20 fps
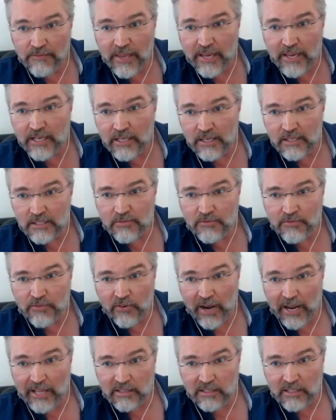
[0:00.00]
Veganist
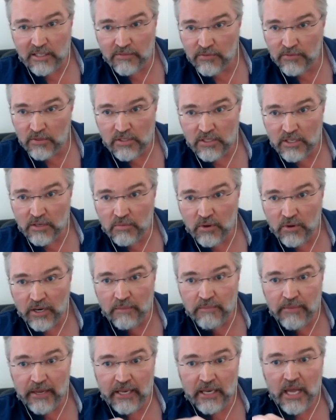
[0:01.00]
Friend, if you see what
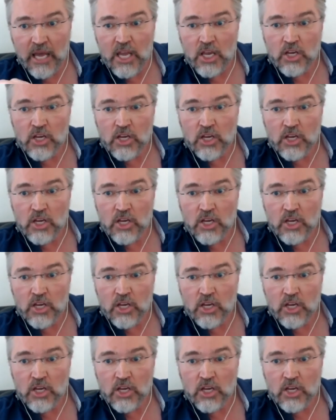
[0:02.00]
I mean.